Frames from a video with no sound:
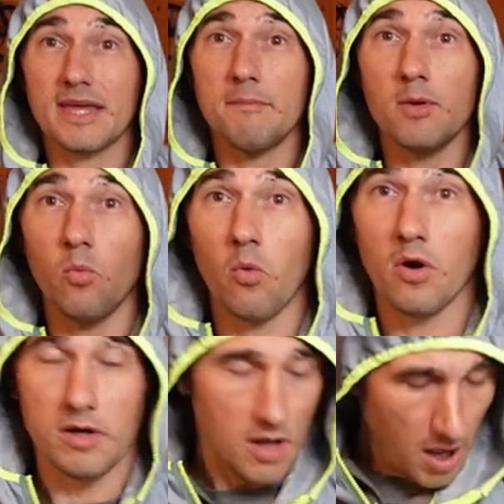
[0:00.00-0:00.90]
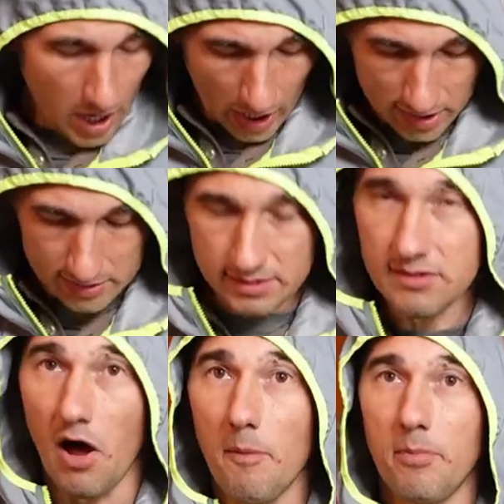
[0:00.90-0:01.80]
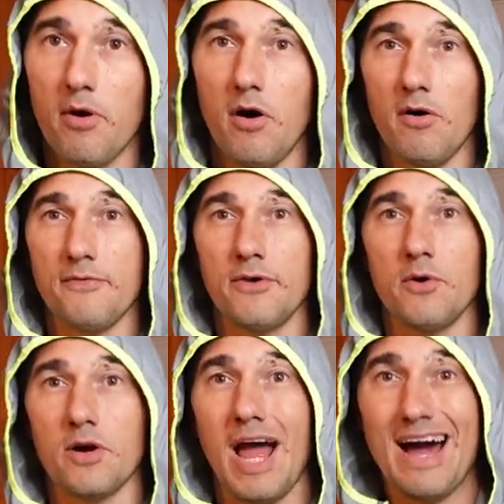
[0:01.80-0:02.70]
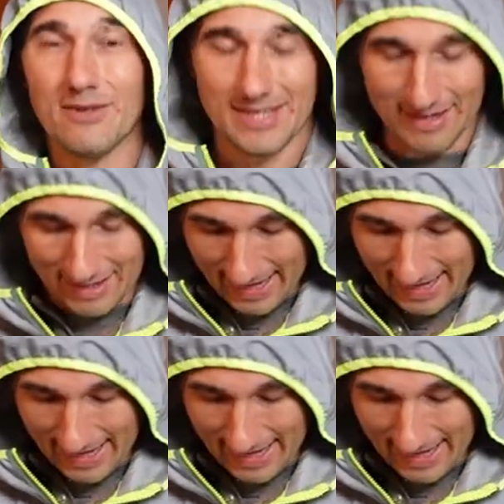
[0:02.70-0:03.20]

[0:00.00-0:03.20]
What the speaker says: can be worn on top of your outer